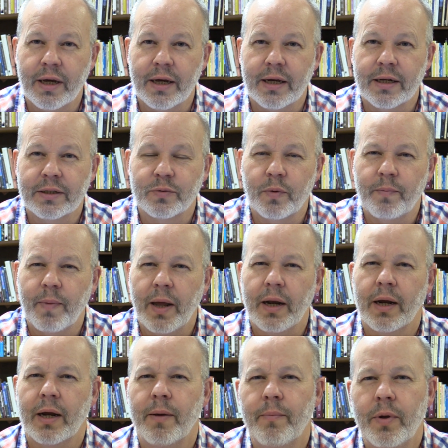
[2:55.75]
is we've been
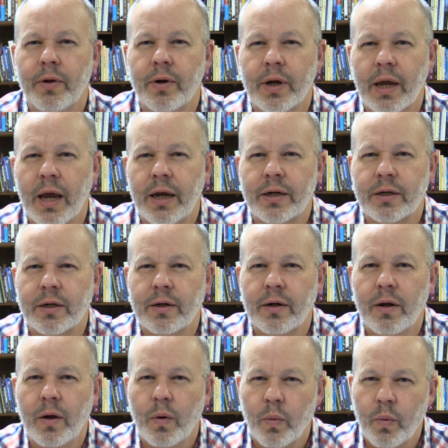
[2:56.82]
in communication
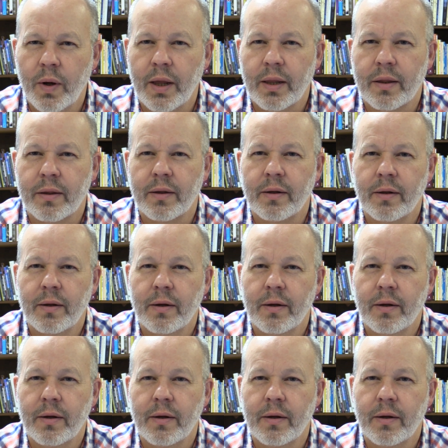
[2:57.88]
with